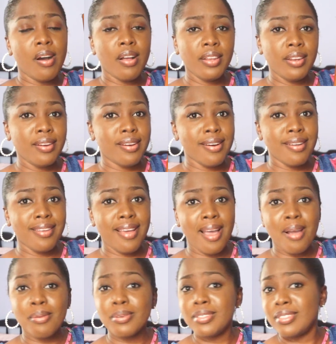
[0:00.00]
all in all,
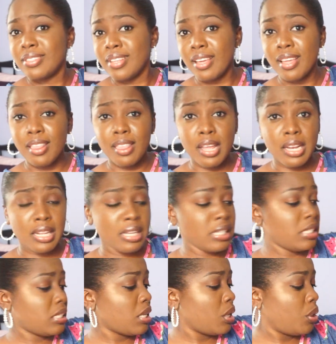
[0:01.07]
I would say that
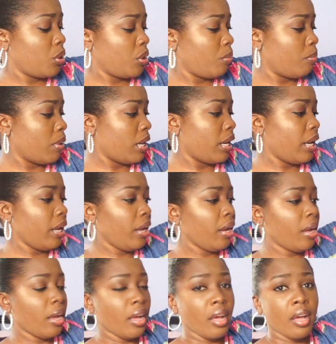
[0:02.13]
it's a good buy.
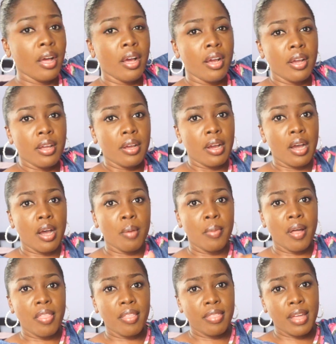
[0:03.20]

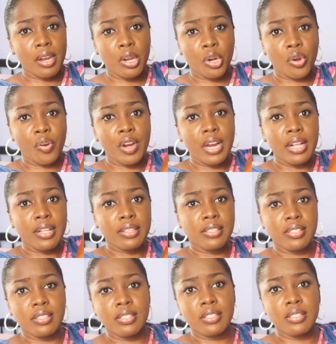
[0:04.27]
Other than the
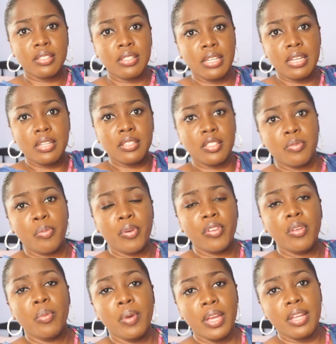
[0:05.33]
crinks, it's
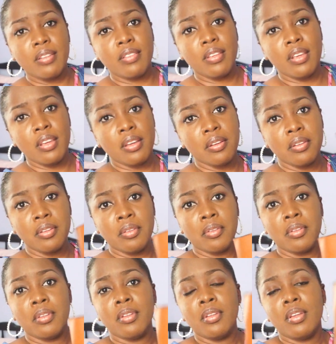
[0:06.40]
pretty weighty.
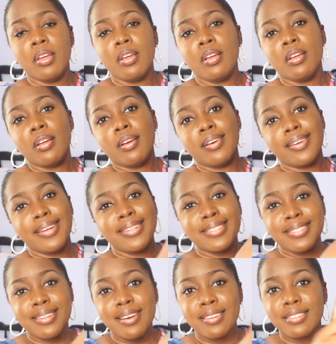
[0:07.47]

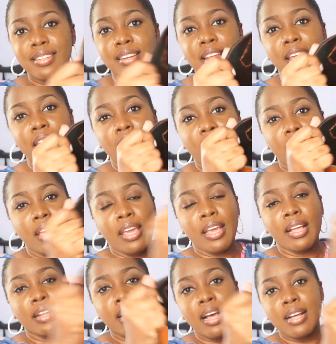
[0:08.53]
It's not
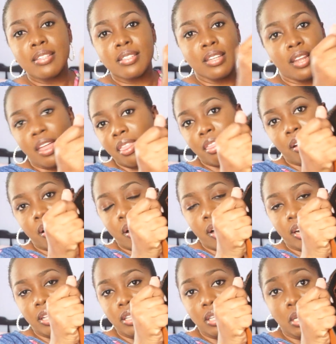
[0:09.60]
A-class leather or
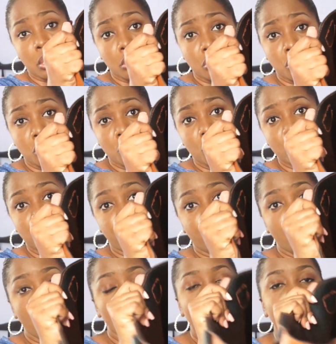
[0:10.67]
anything, because you know it's
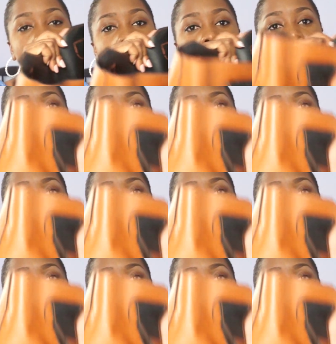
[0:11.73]
faux leather,